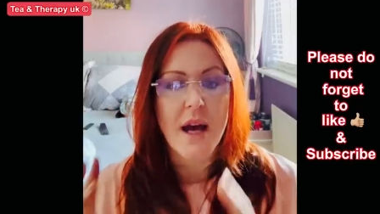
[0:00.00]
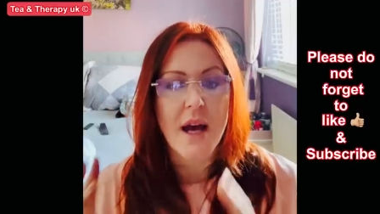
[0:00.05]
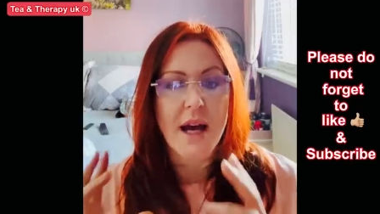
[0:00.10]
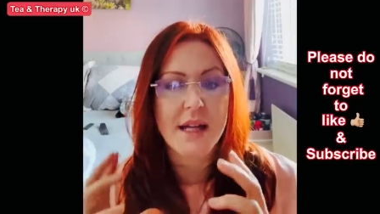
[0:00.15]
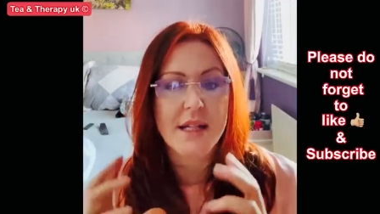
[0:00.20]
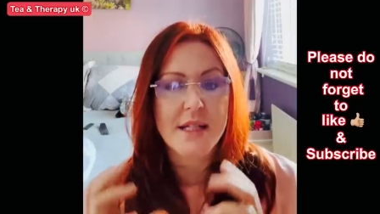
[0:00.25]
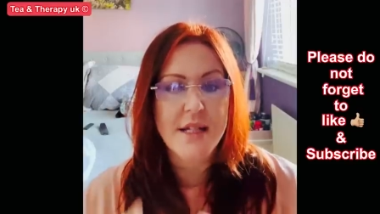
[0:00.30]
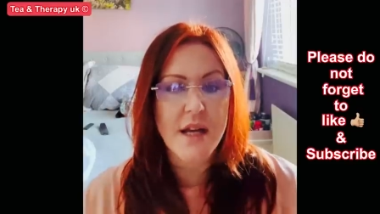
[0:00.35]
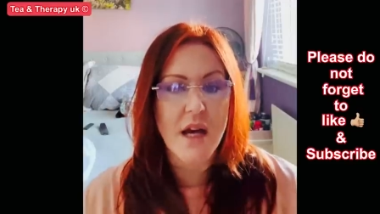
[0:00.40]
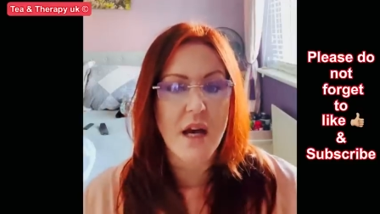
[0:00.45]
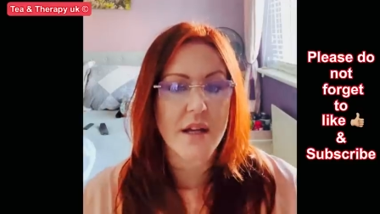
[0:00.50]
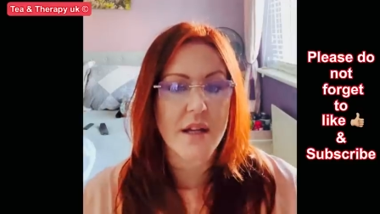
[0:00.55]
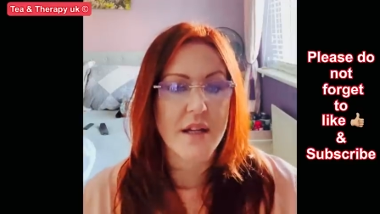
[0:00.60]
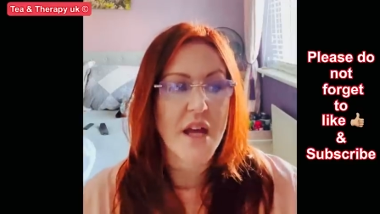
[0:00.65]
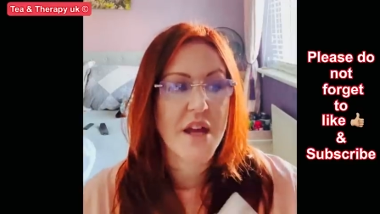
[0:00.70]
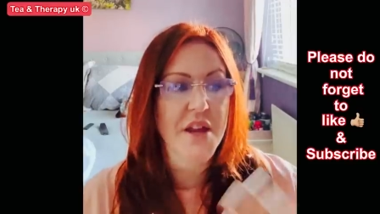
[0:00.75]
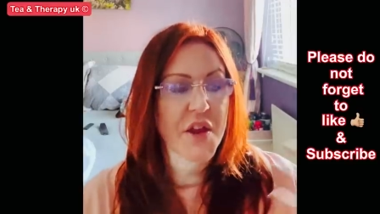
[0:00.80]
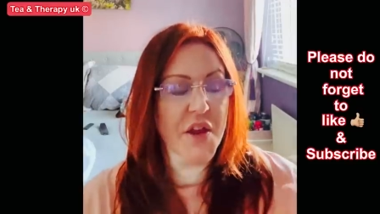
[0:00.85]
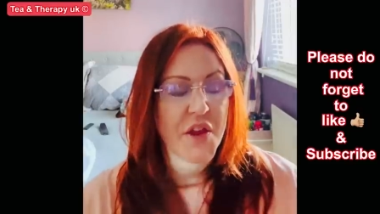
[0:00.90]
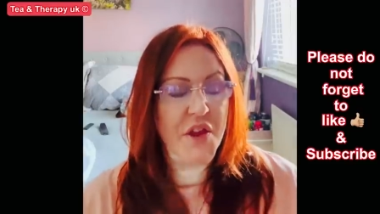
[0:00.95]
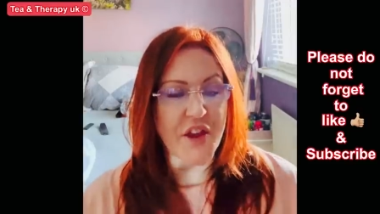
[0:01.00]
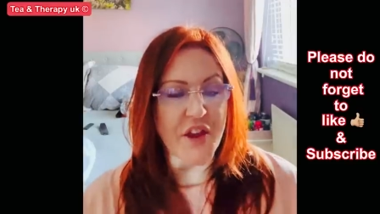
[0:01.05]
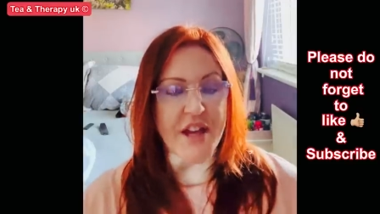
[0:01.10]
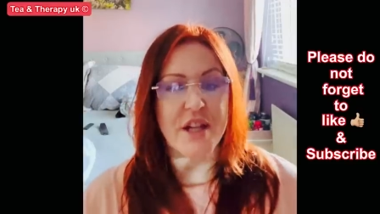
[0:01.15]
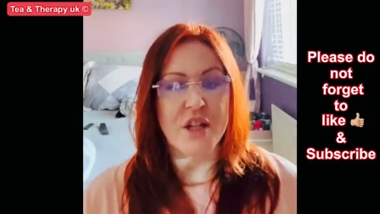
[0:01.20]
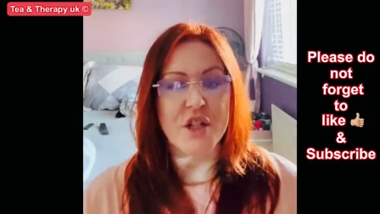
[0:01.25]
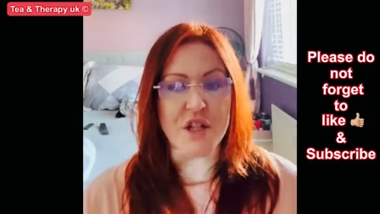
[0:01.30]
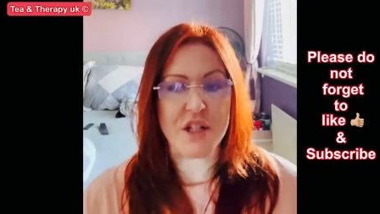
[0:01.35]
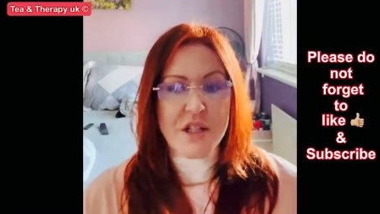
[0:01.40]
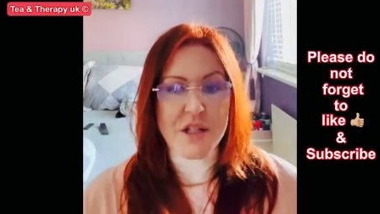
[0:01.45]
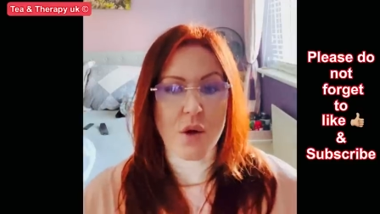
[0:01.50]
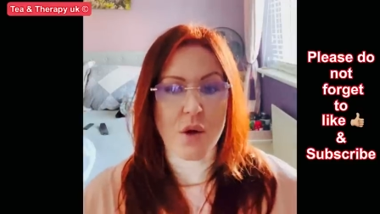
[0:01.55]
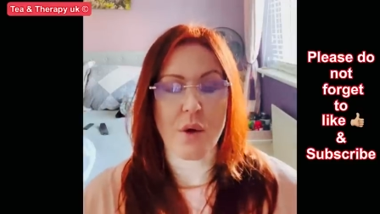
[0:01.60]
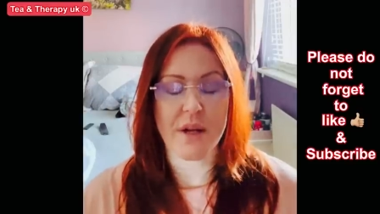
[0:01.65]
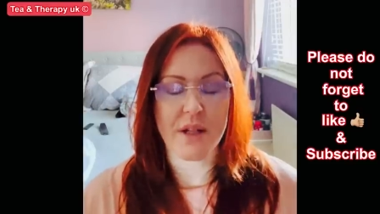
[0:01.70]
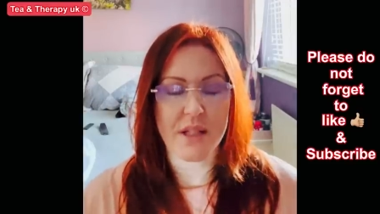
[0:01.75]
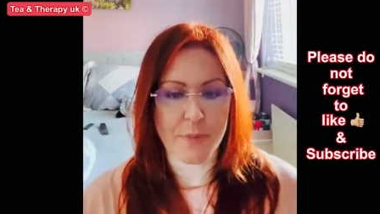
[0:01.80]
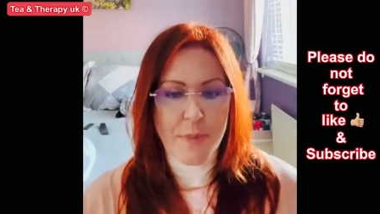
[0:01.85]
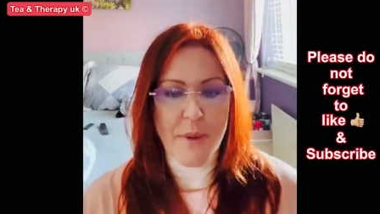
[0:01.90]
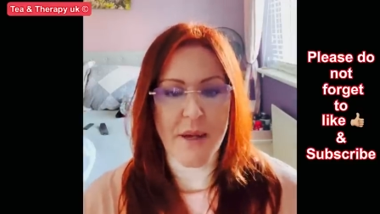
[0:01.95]
and done the thing she's not
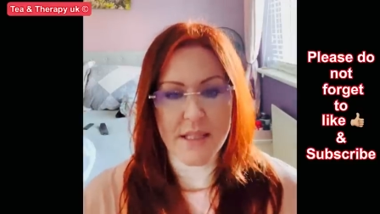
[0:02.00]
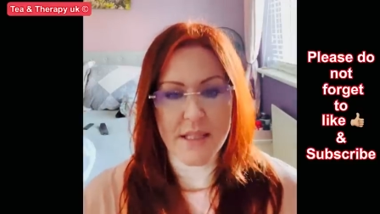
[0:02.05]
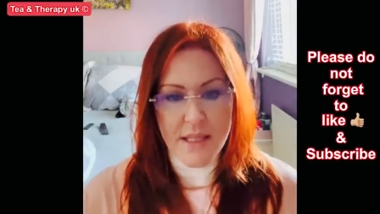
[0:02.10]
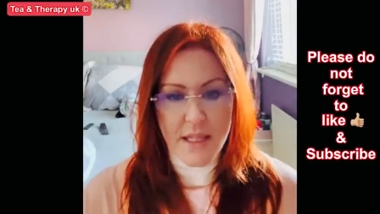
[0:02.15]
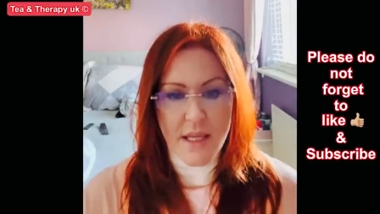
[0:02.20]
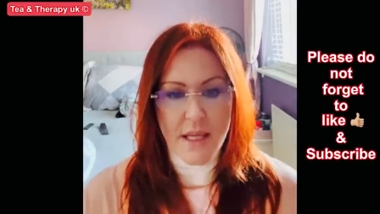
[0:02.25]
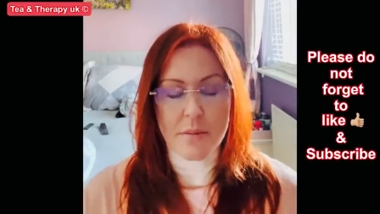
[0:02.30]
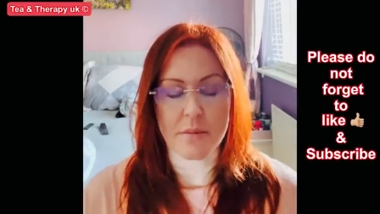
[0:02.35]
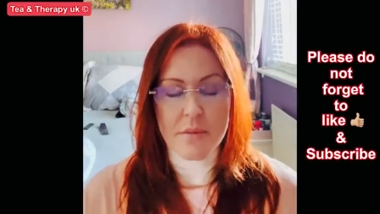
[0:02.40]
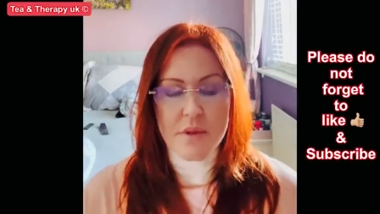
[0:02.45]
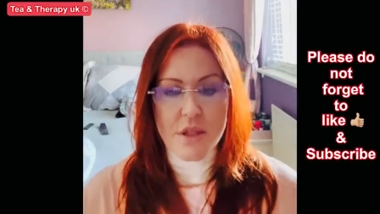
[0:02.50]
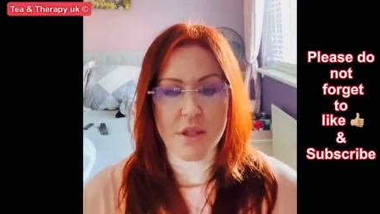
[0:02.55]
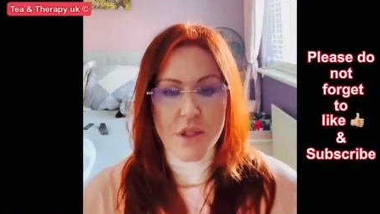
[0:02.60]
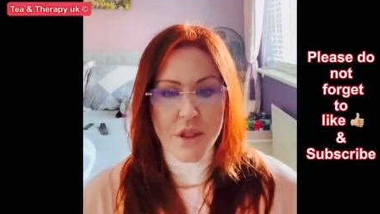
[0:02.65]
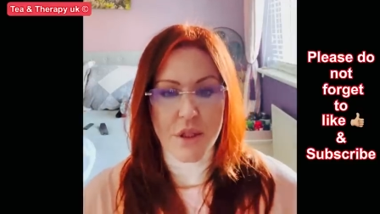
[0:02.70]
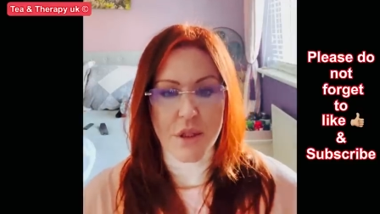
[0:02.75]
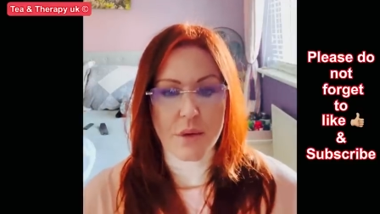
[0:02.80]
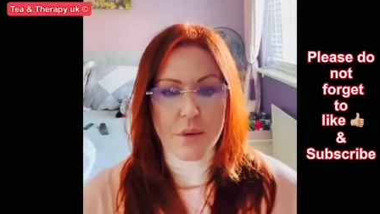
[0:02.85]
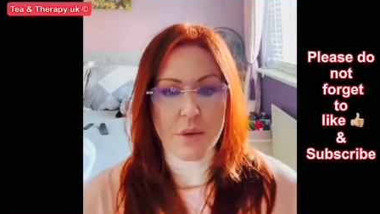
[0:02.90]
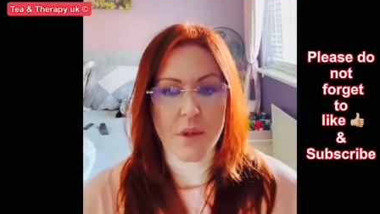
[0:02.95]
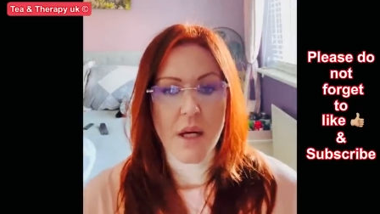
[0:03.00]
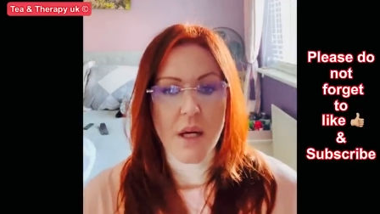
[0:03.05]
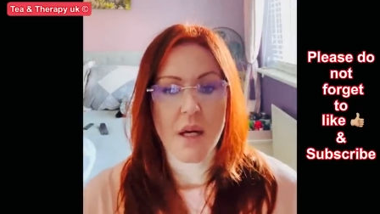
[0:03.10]
expecting him to do.